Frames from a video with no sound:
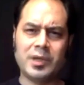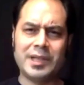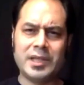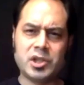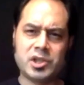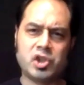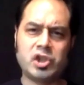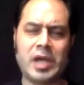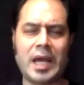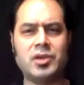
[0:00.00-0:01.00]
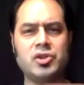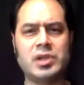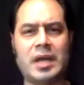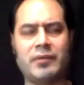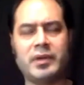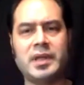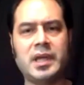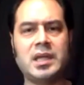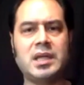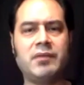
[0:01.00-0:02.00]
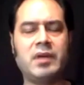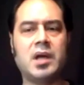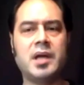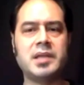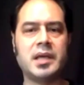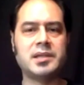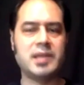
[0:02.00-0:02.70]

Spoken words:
just change everything and give it context.